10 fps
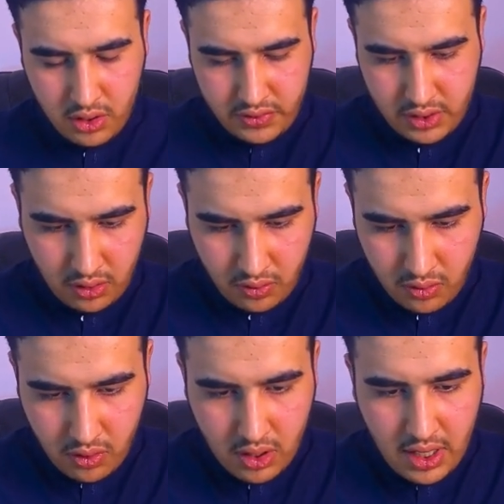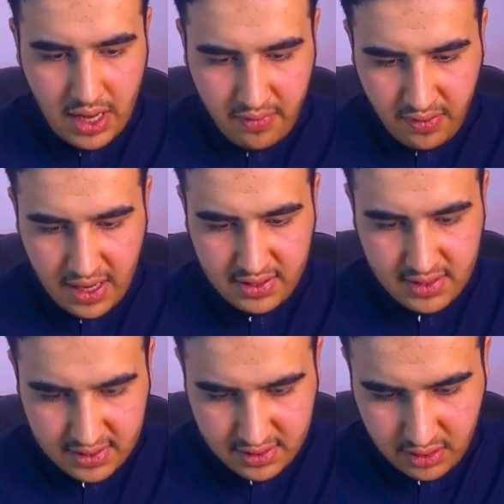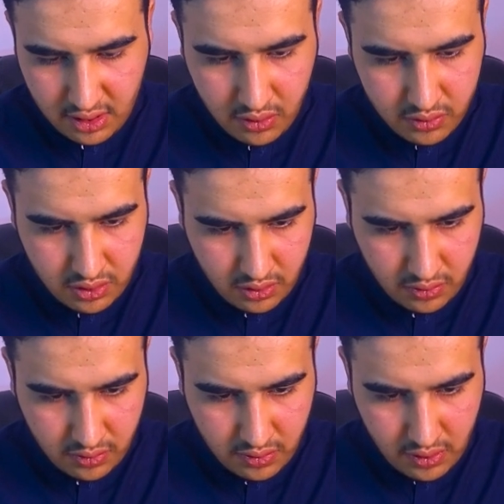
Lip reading: So if I just go to